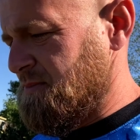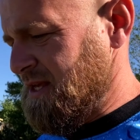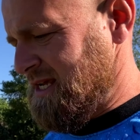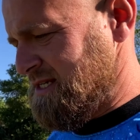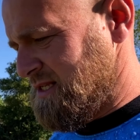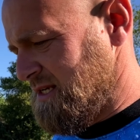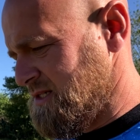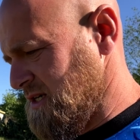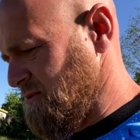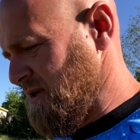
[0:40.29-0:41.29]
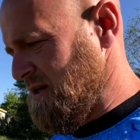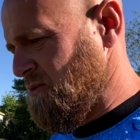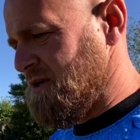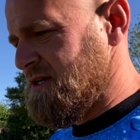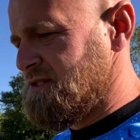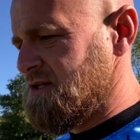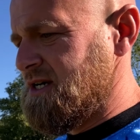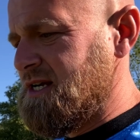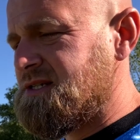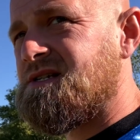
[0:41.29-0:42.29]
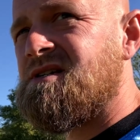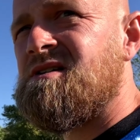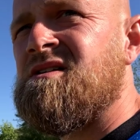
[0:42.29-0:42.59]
things that she really wanted addressed.